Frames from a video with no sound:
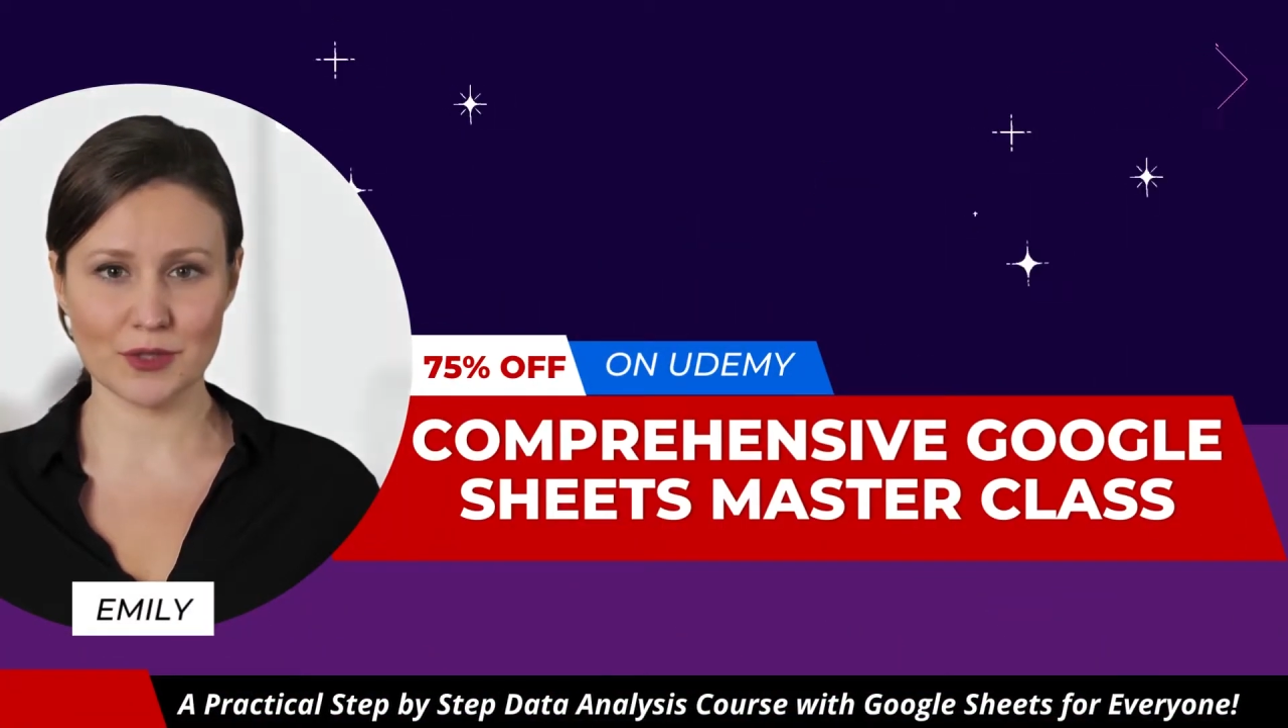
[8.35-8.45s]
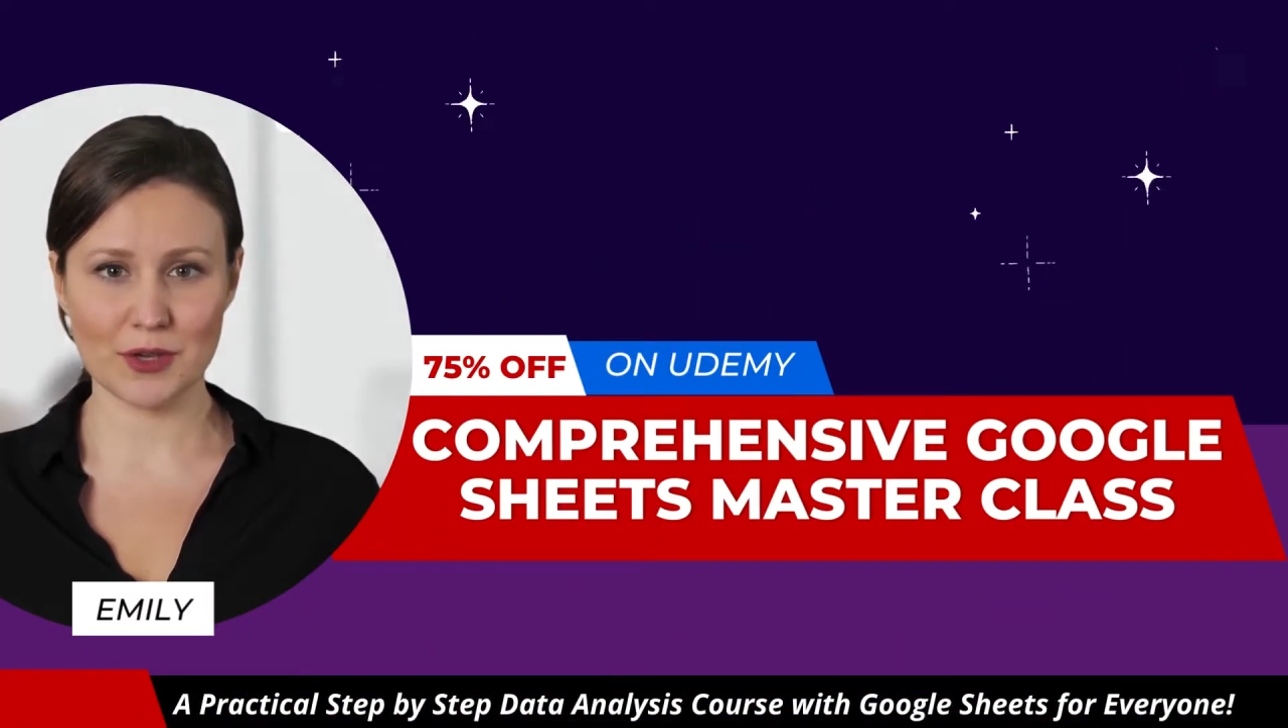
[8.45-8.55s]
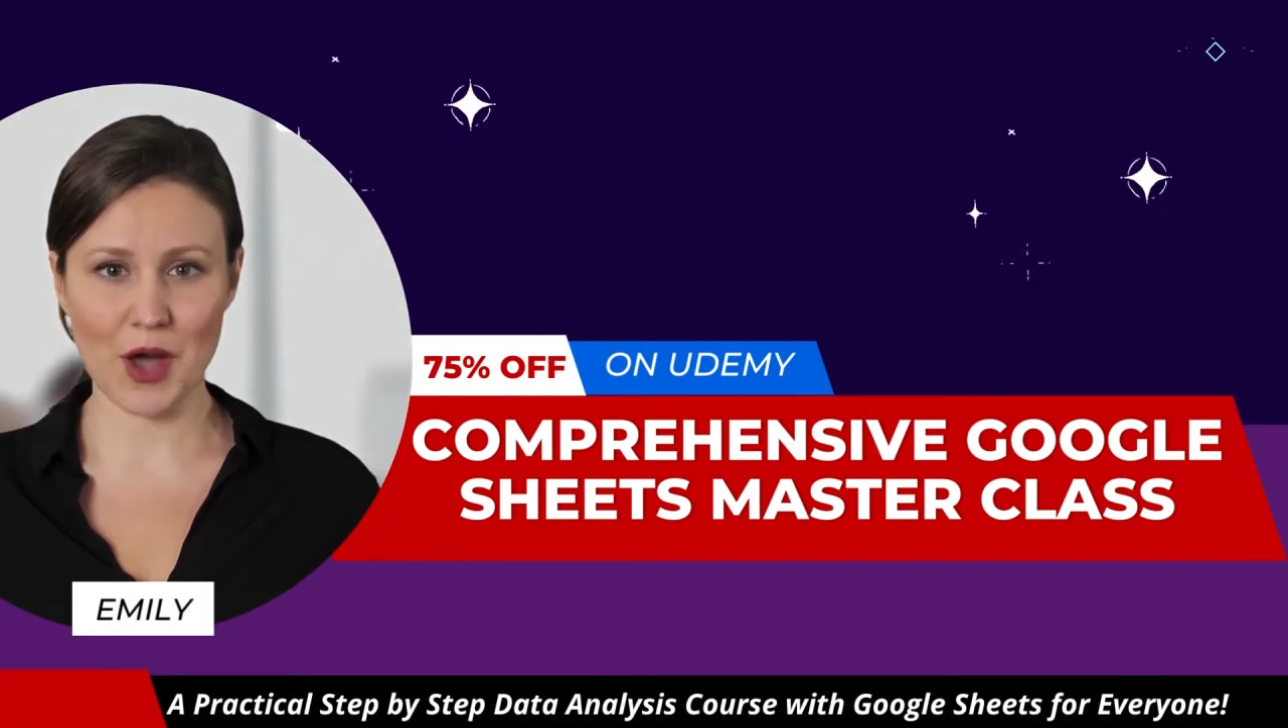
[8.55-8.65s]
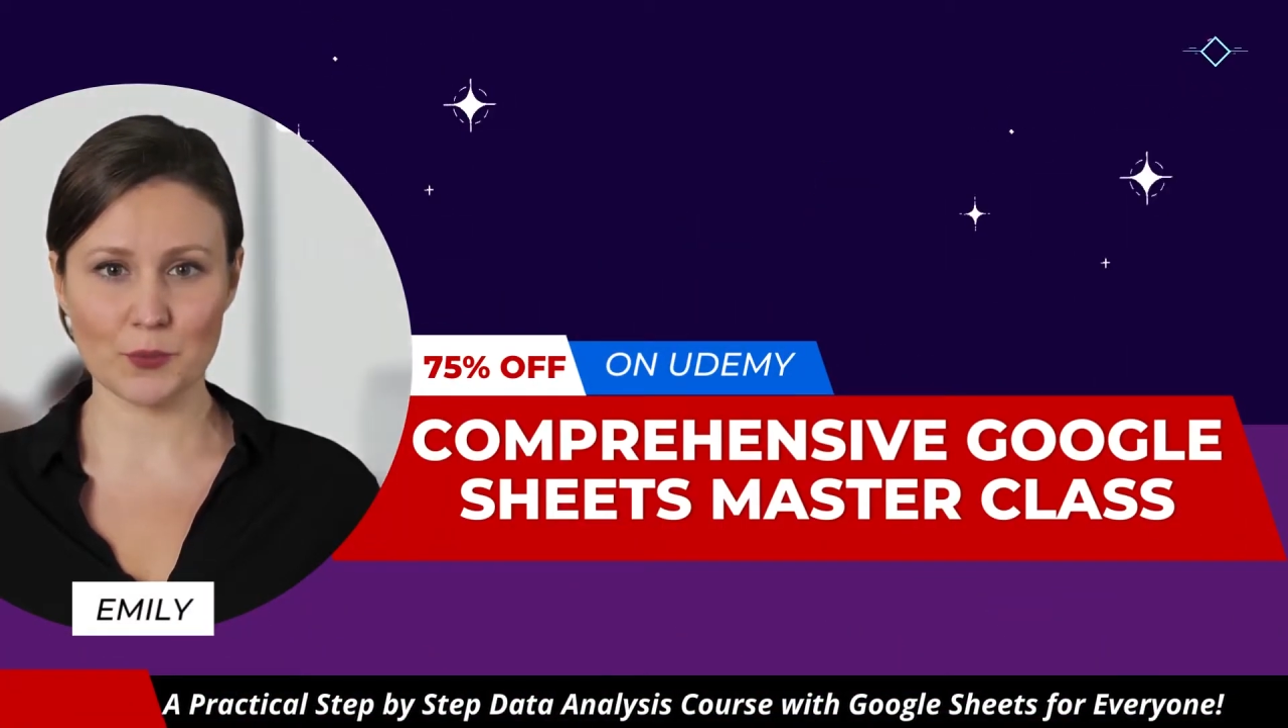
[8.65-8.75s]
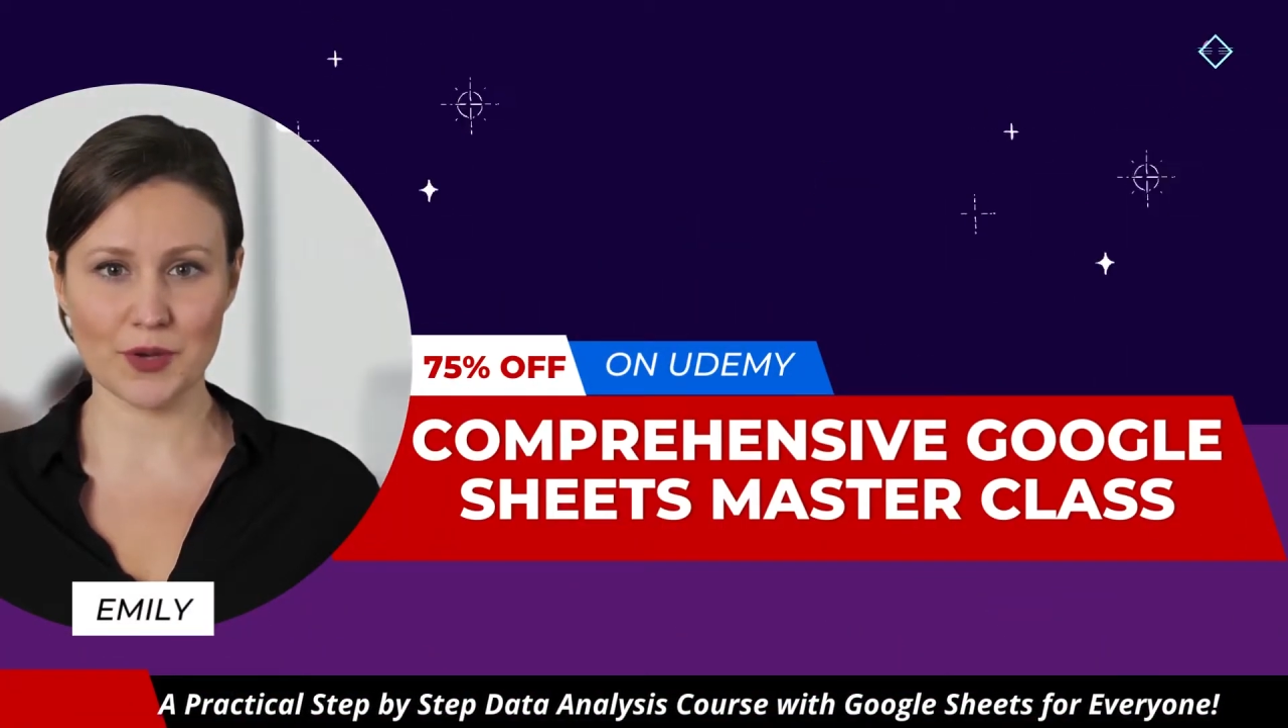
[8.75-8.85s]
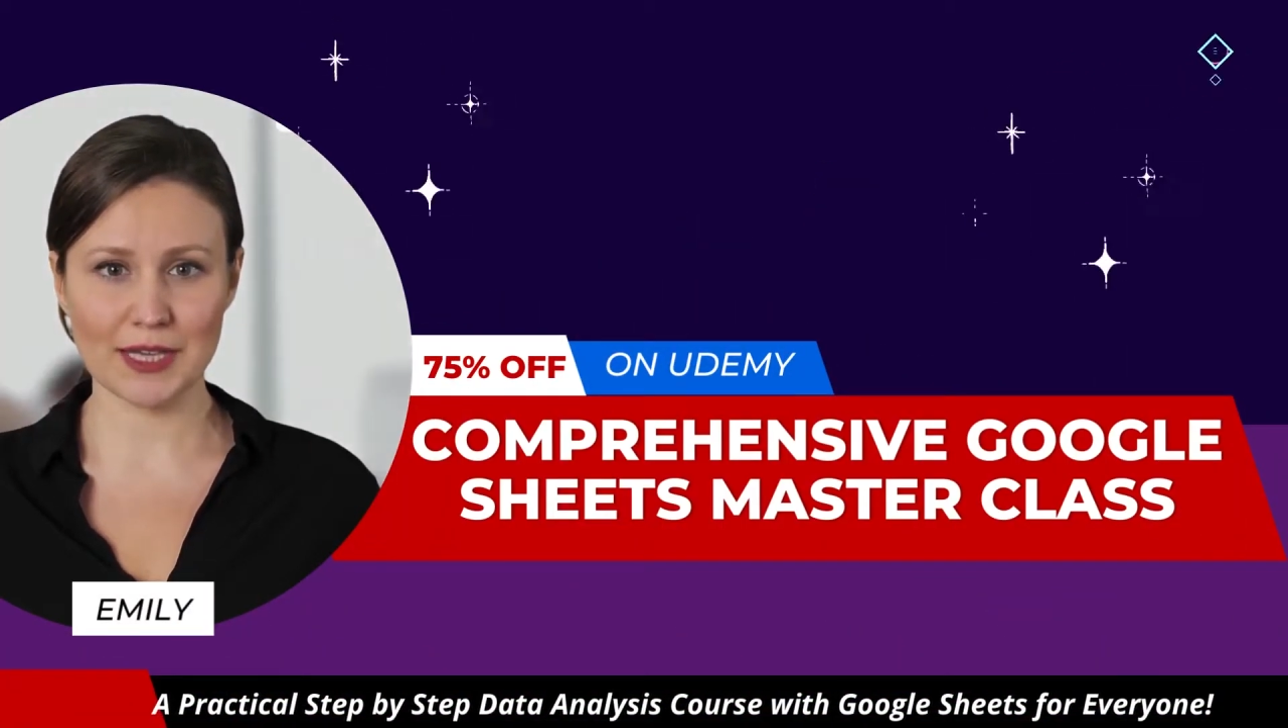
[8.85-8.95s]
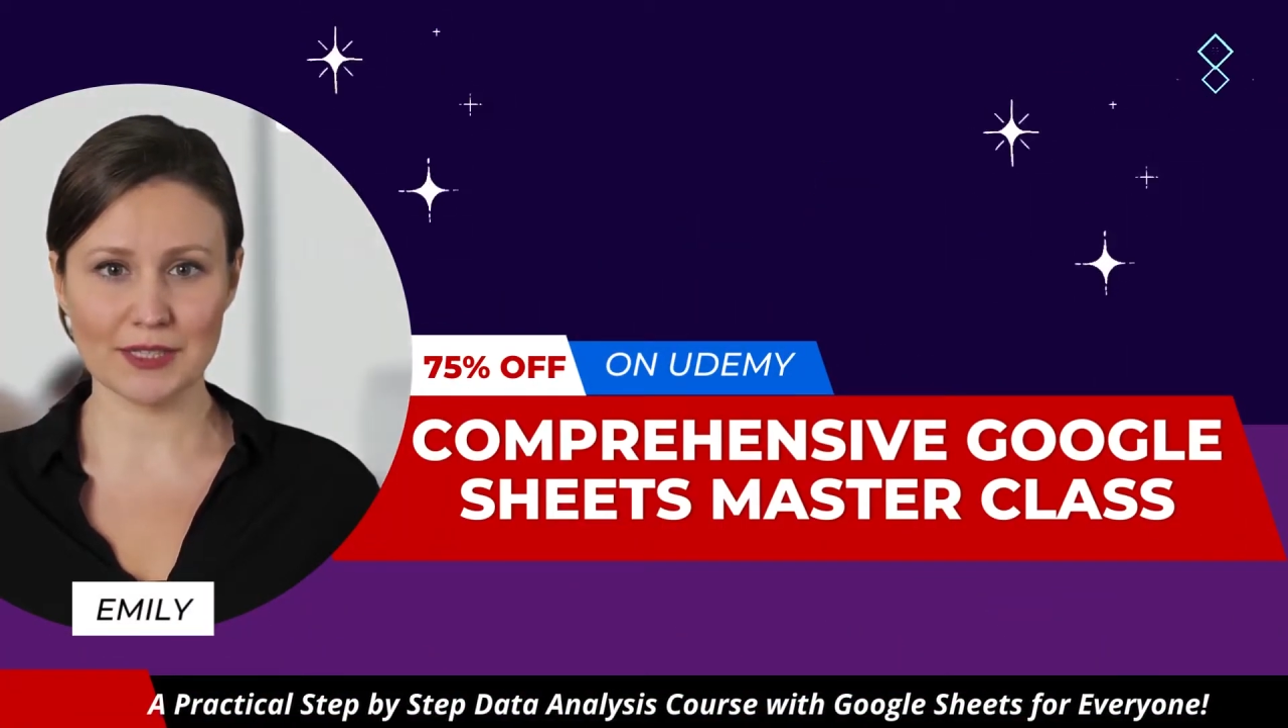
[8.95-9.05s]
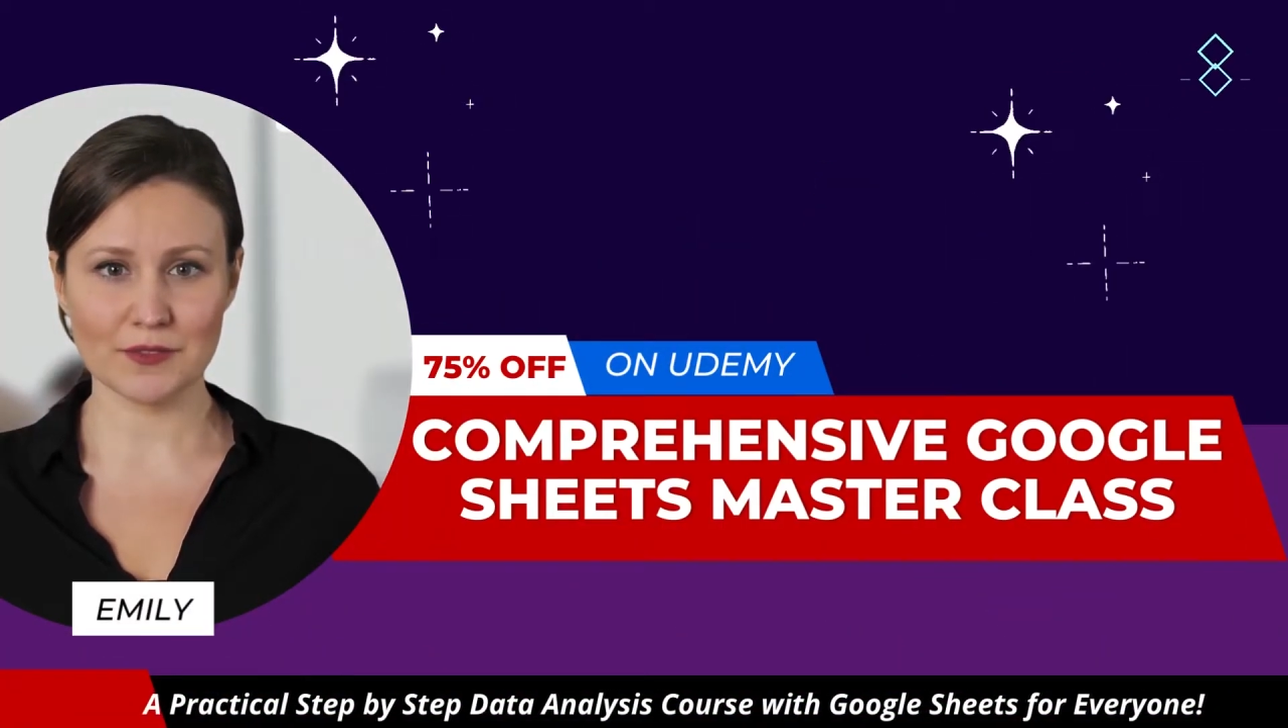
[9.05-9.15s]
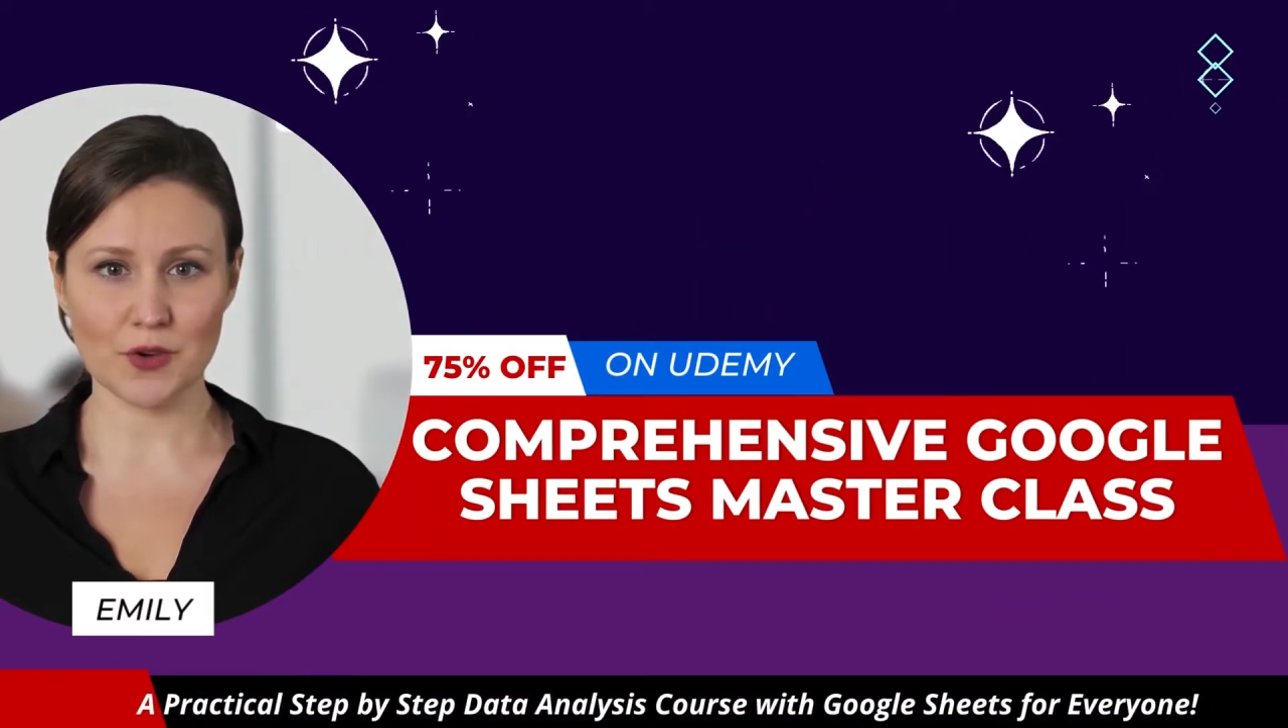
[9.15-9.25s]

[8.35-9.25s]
to comprehensive